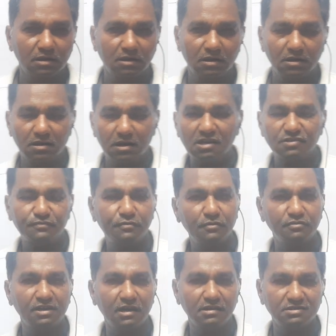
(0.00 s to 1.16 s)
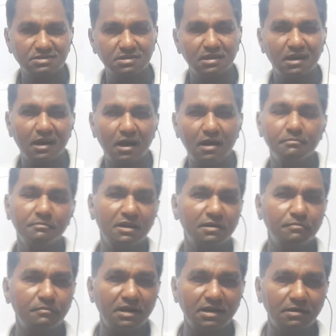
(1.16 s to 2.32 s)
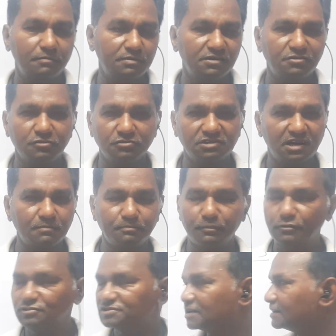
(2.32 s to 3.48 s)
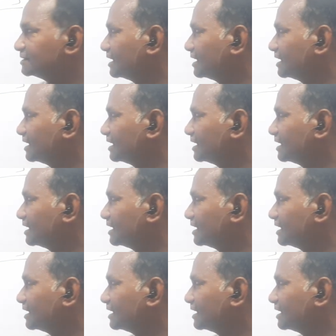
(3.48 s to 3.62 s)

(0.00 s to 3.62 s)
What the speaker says: Last few days I made many videos and posted